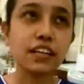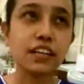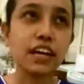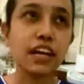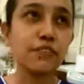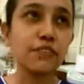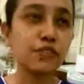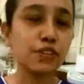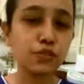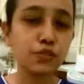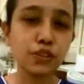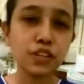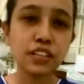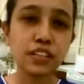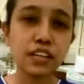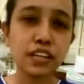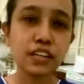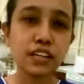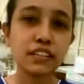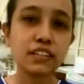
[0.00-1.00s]
Everyone
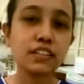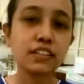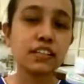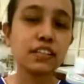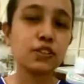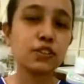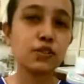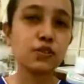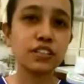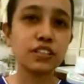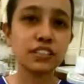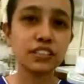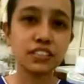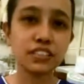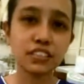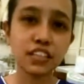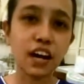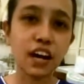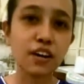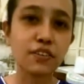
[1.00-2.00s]
here, including the
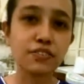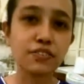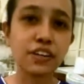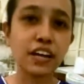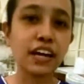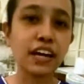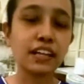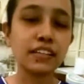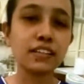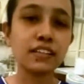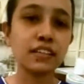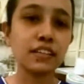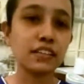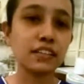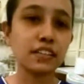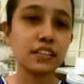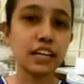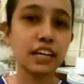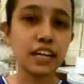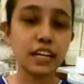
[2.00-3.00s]
staff and
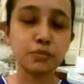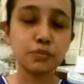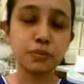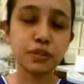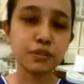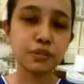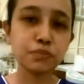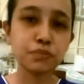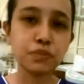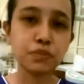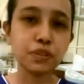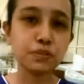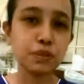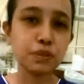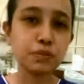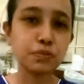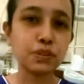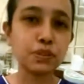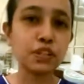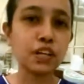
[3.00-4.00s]
the helping
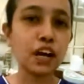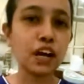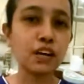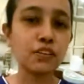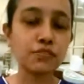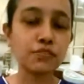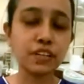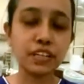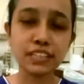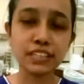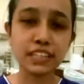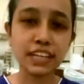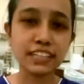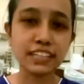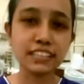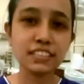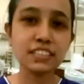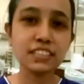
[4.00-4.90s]
people, are very nice.